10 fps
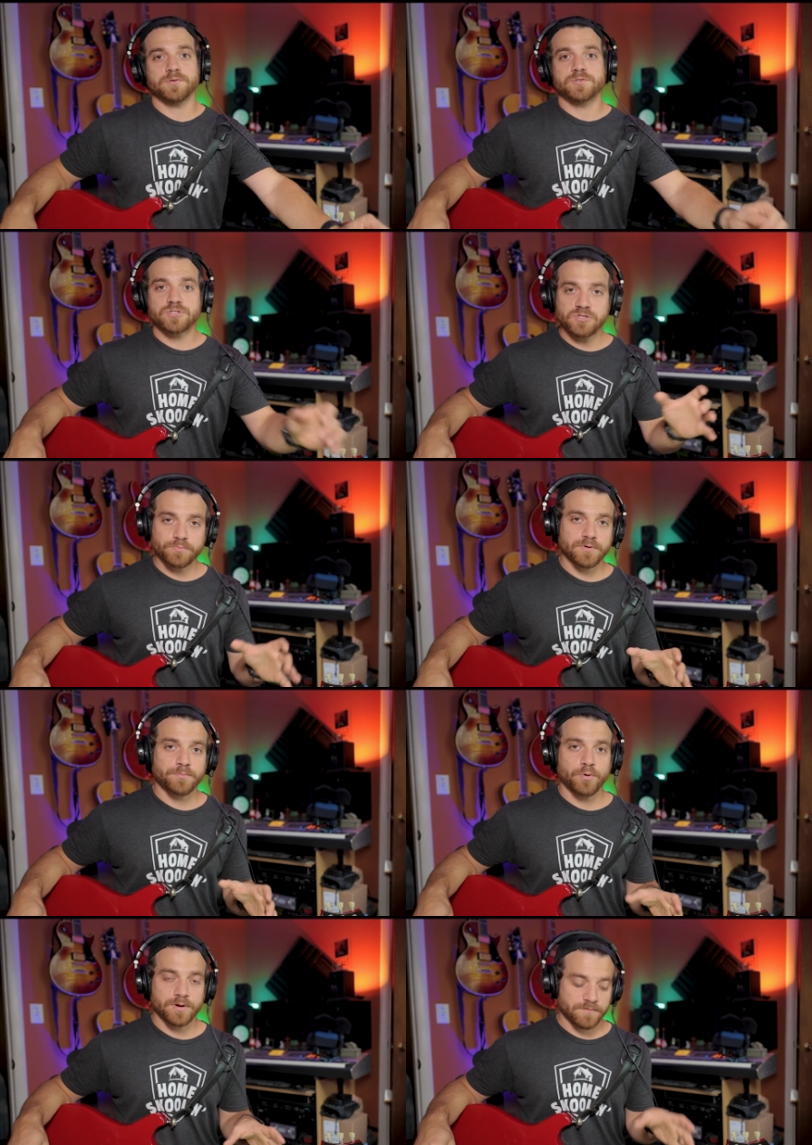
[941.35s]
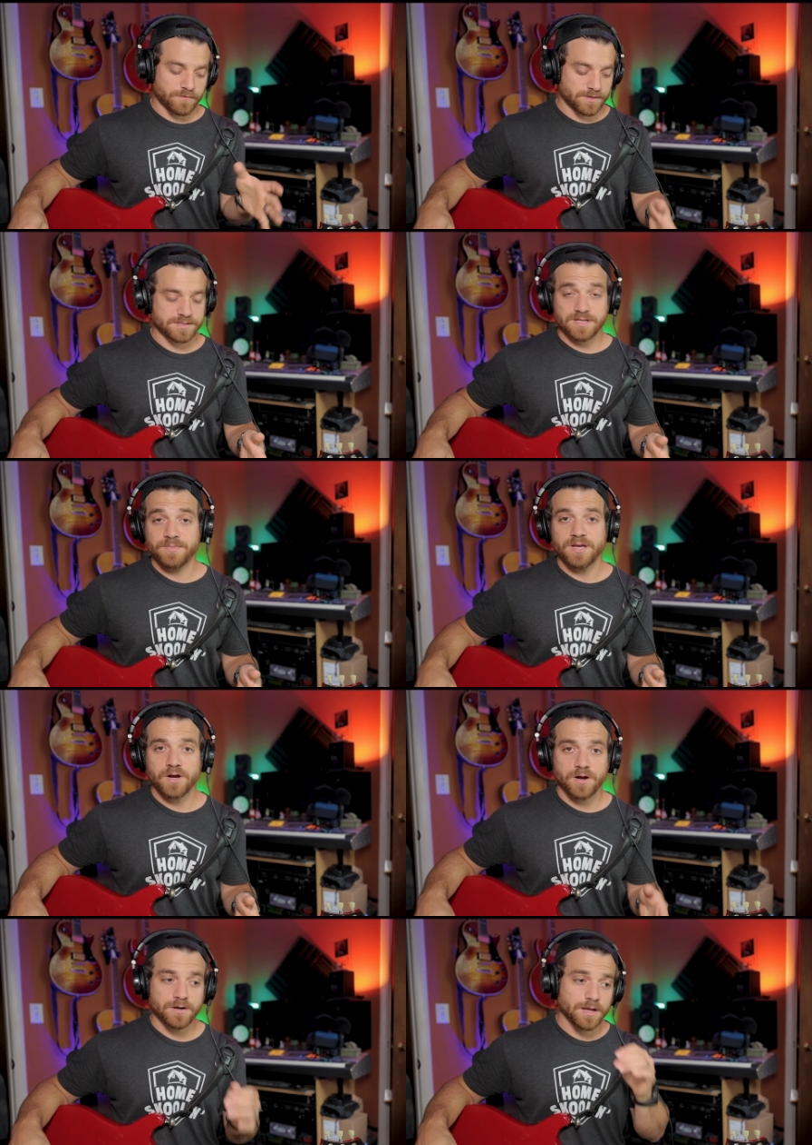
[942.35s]
So it's super important for this to be
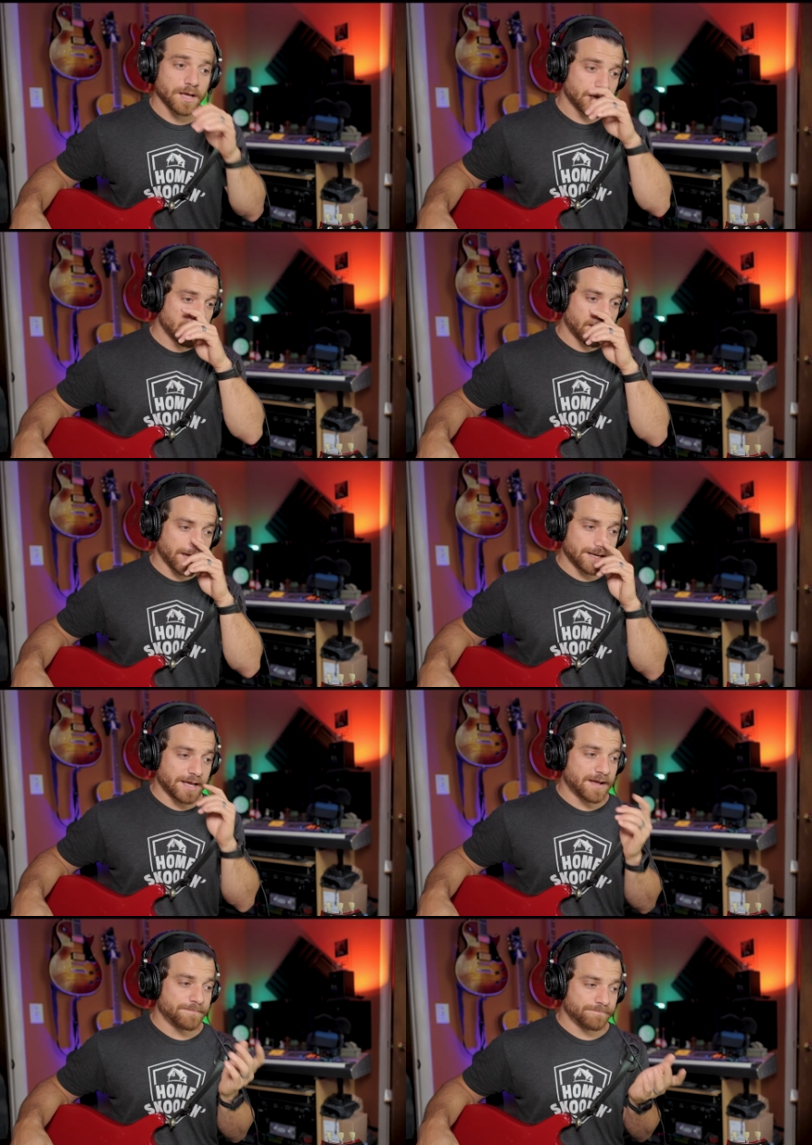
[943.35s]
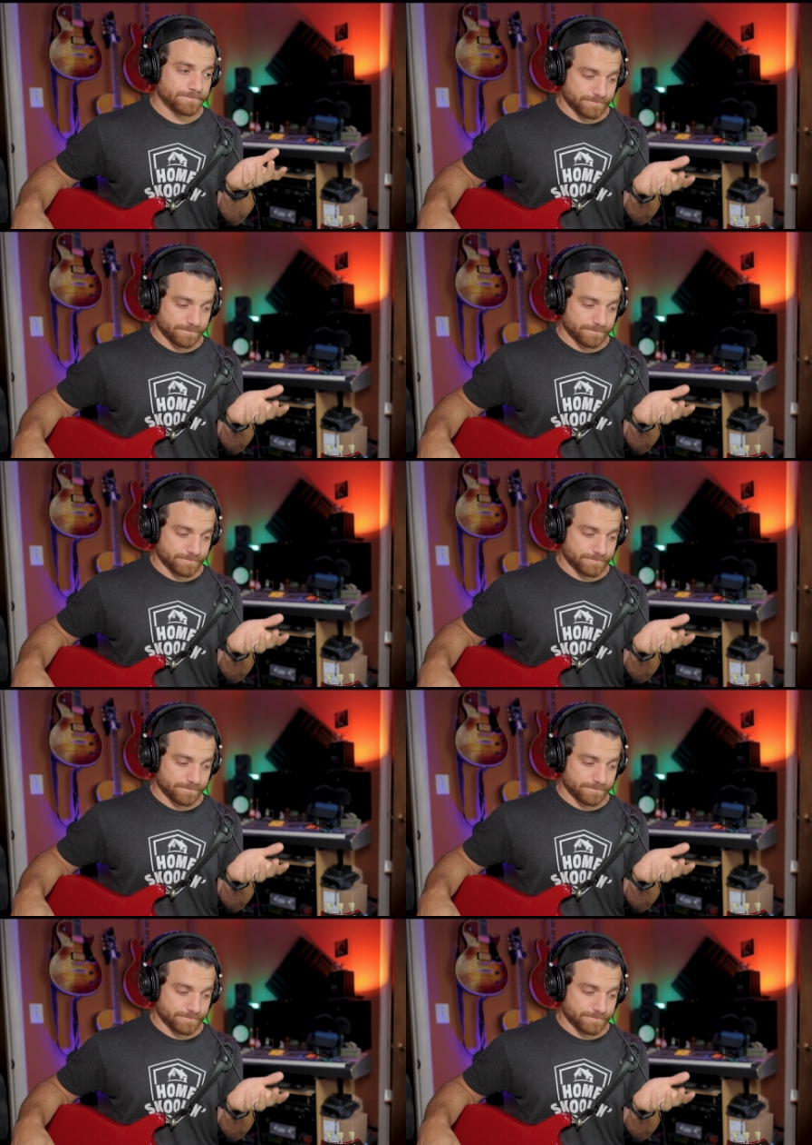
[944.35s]
heard. And